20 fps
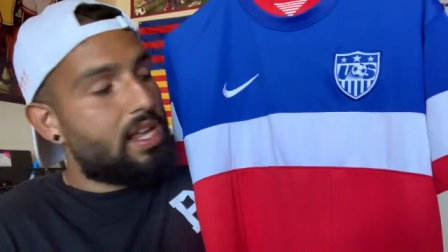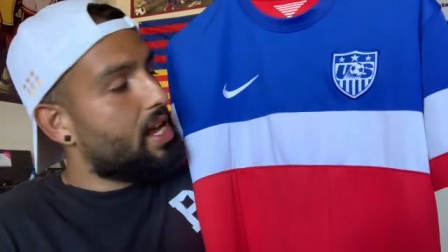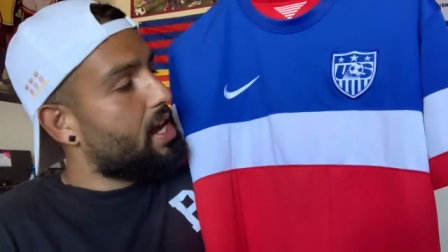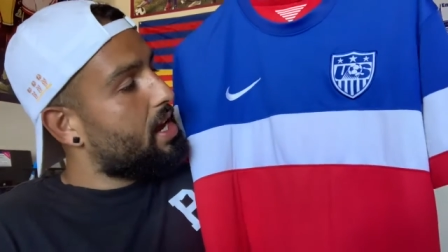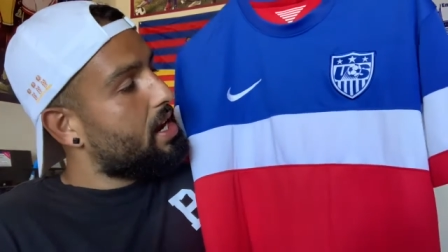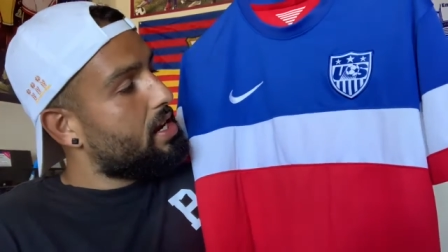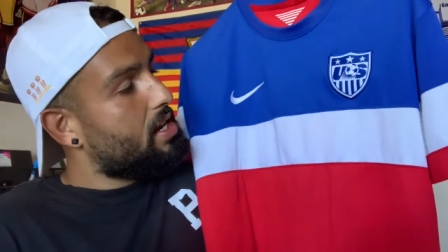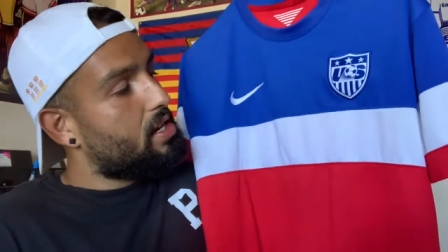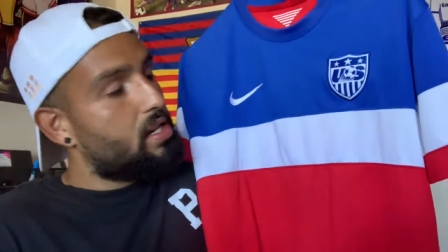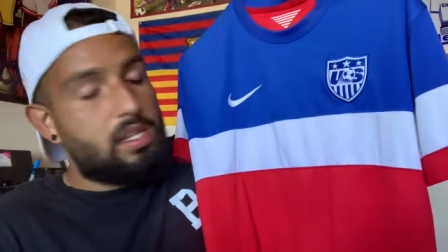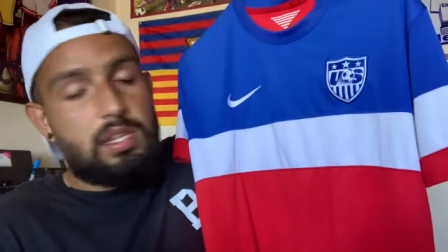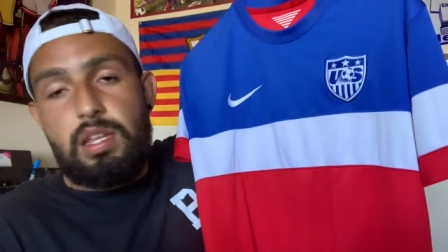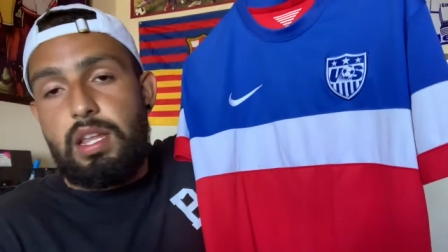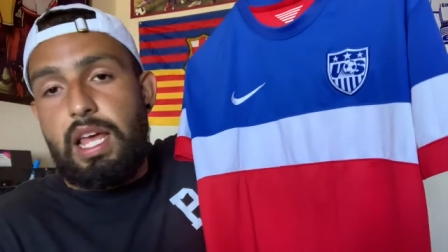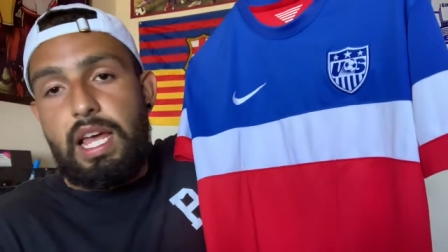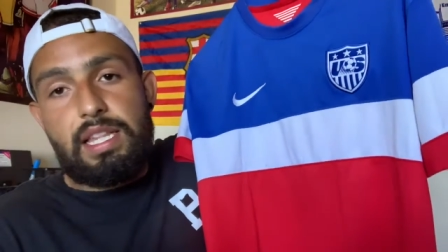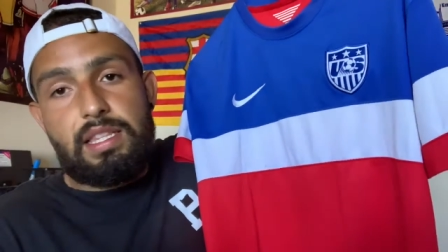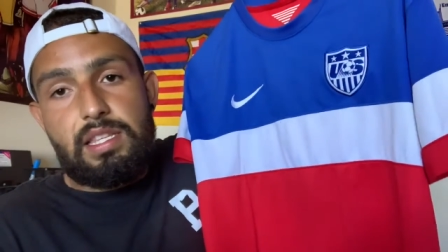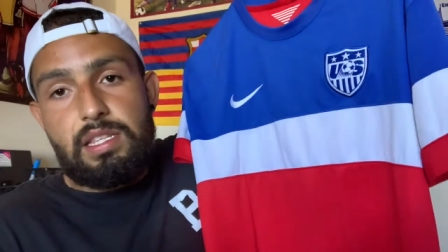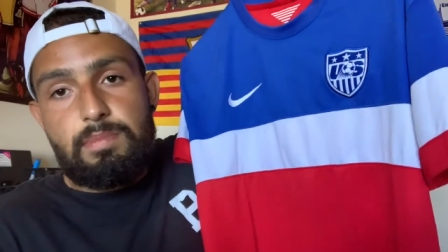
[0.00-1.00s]
And
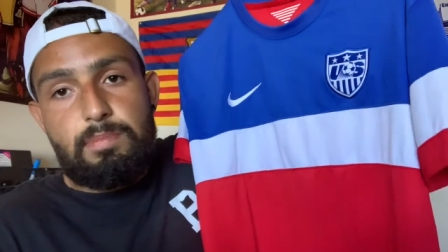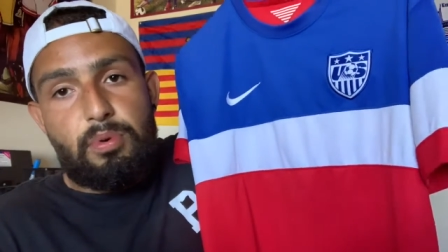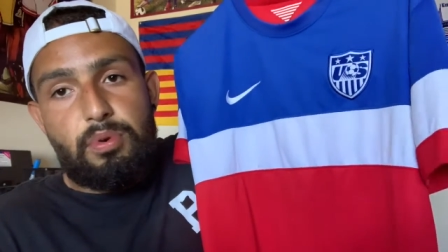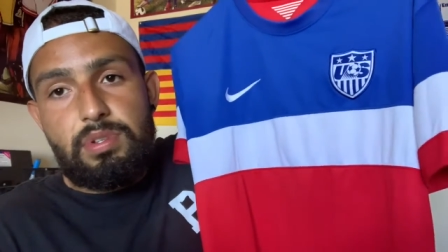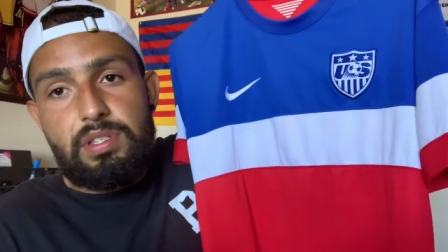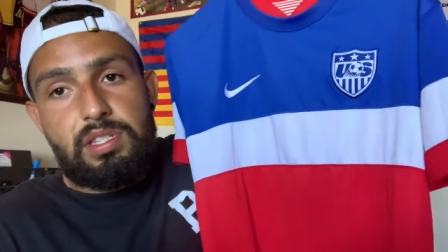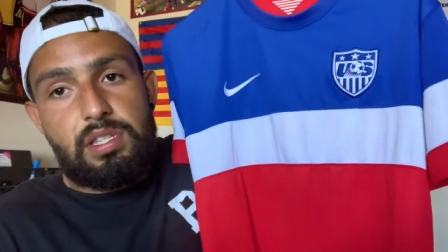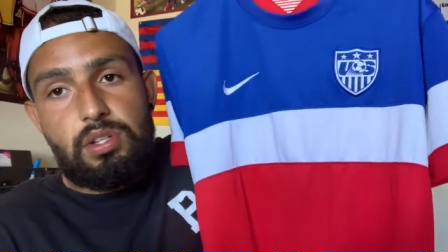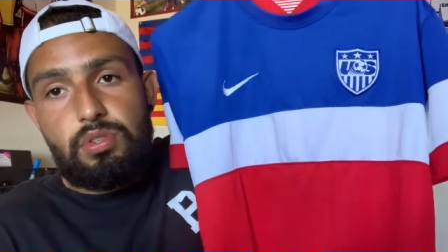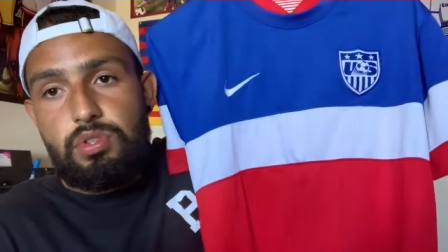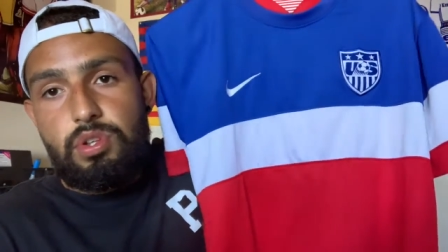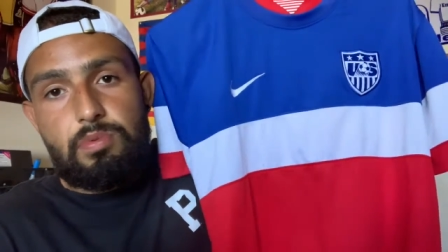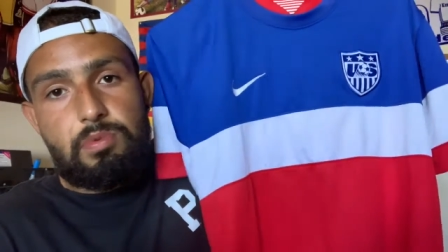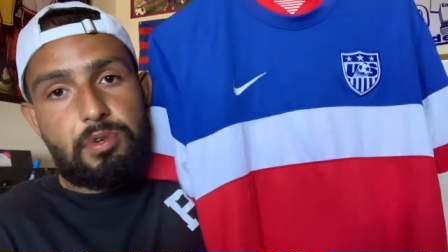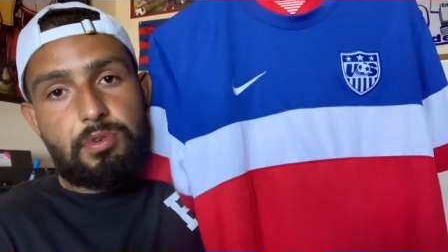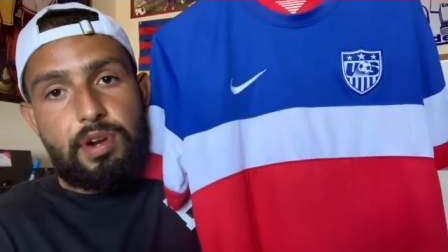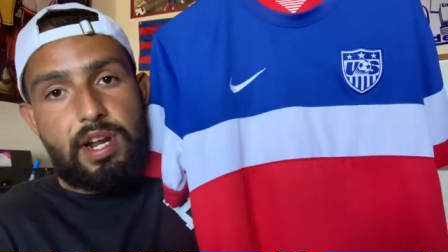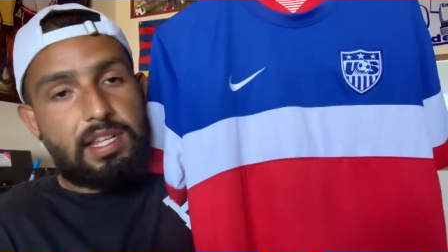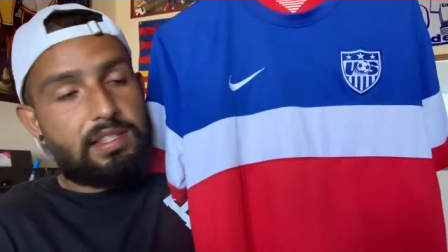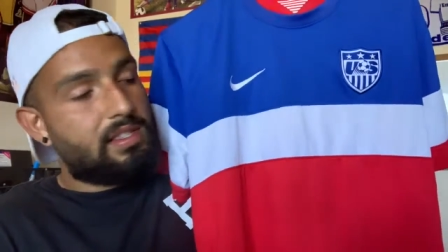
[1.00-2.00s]
at this point, still no
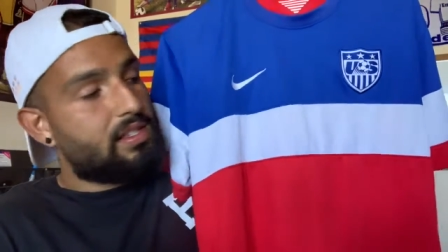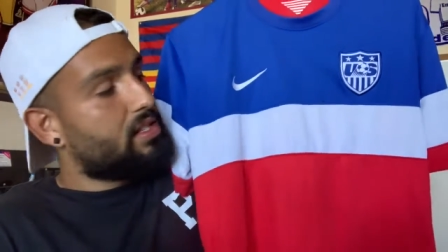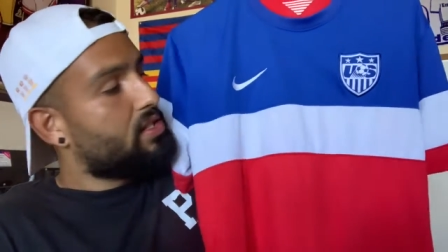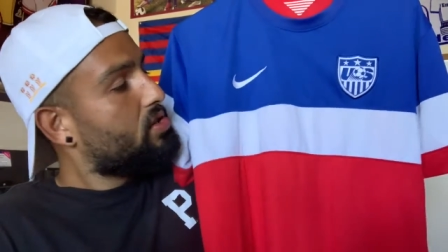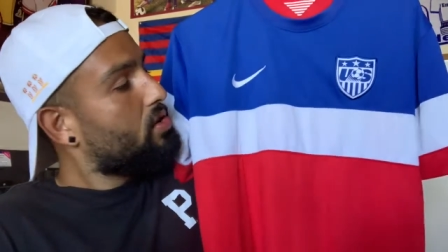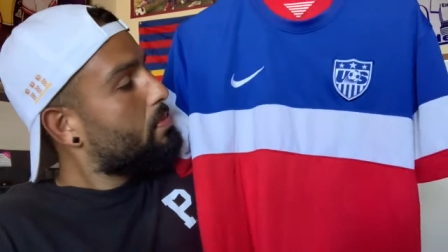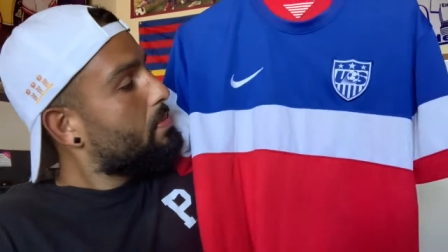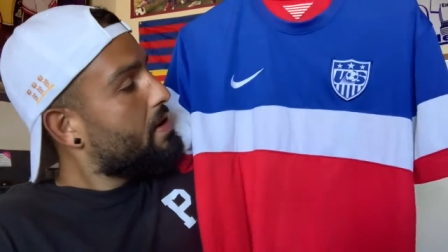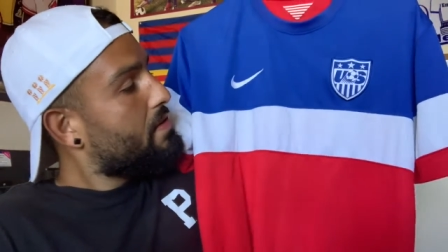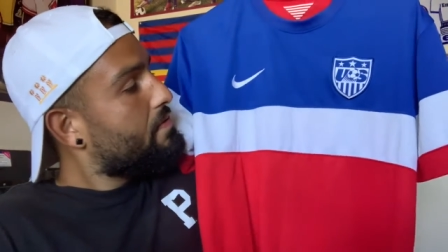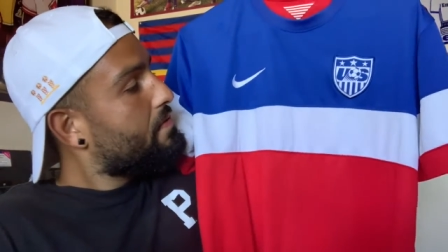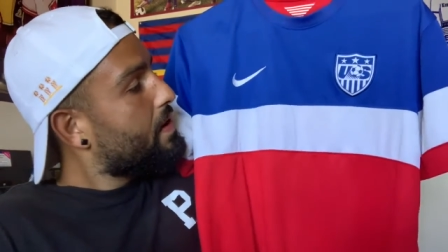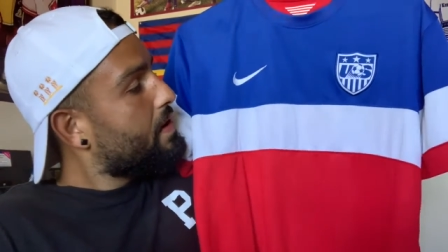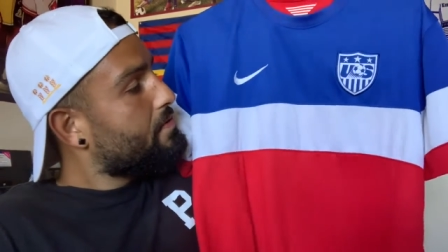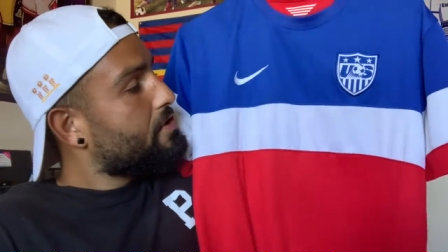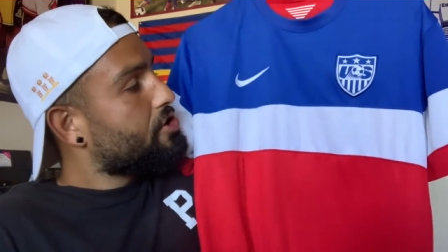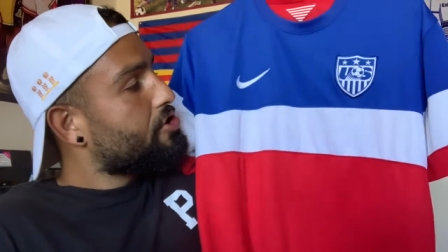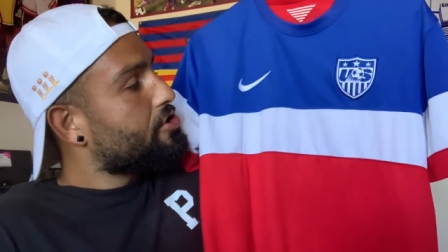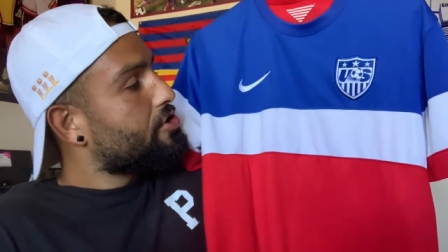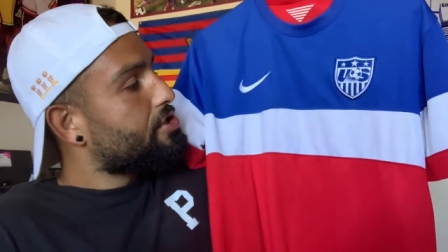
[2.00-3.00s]
regrets. It's still my
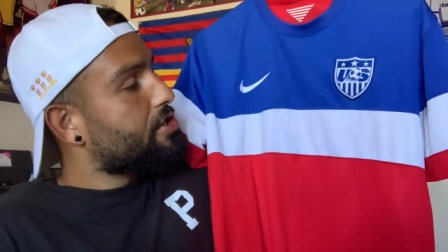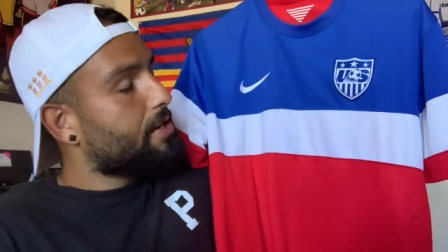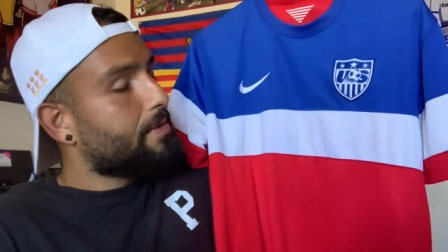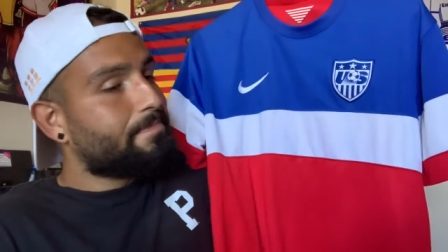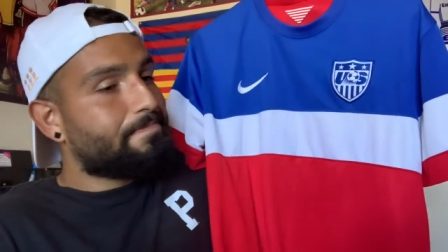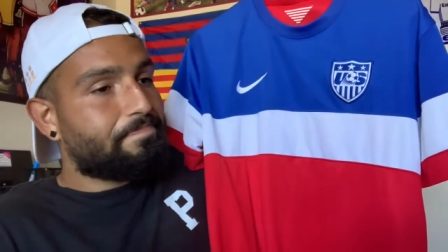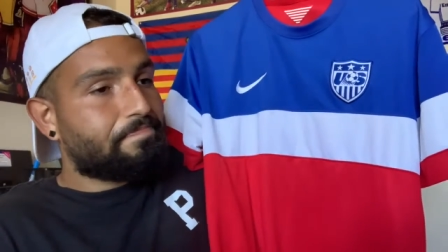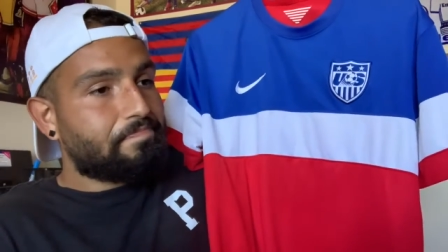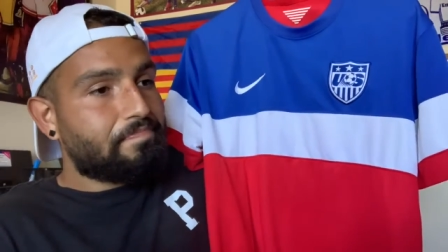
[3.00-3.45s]
favorite jersey.